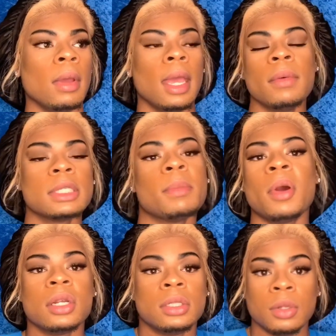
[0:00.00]
it was a
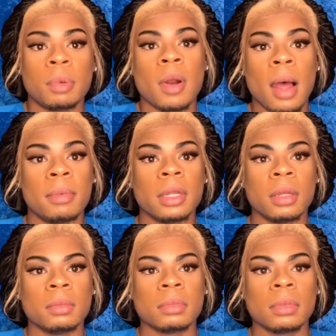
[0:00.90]
personal
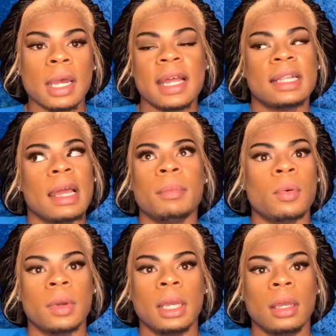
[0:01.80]
problem at that
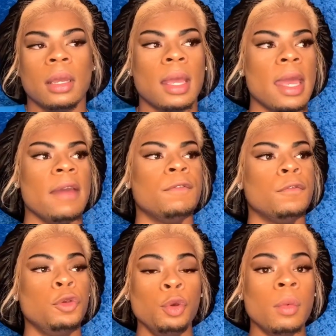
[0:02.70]
point. If
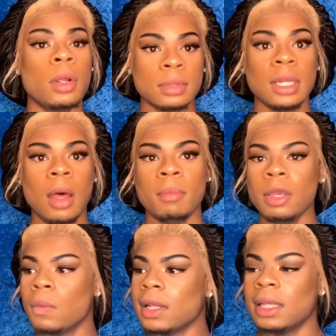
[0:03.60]
you won't tell
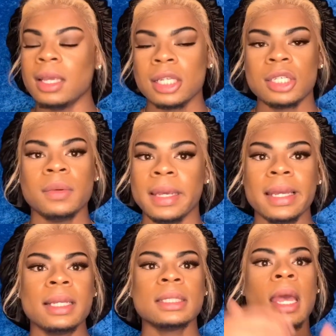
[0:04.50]
me what the issue
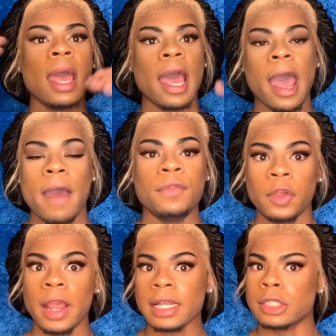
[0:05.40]
is,
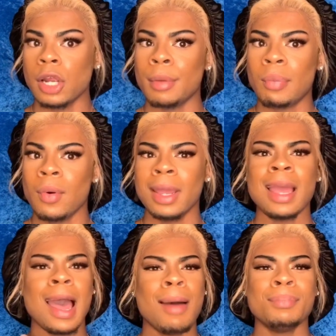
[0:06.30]
after a certain
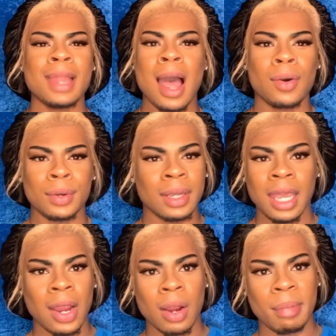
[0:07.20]
point, I'm not going to
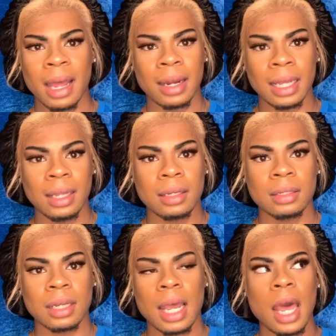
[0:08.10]
care about it.
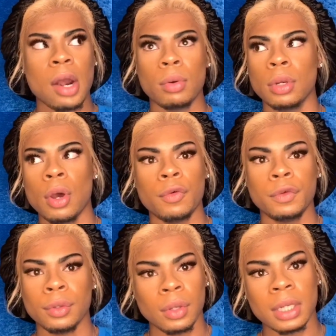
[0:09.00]
I don't know
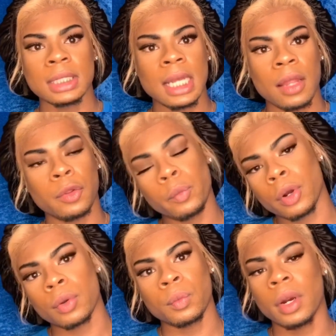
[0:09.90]
if you noticed how the
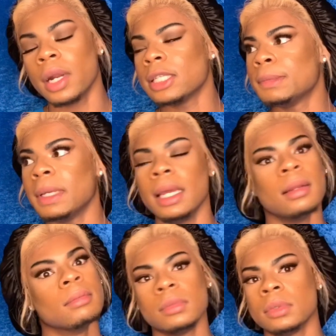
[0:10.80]
world works, but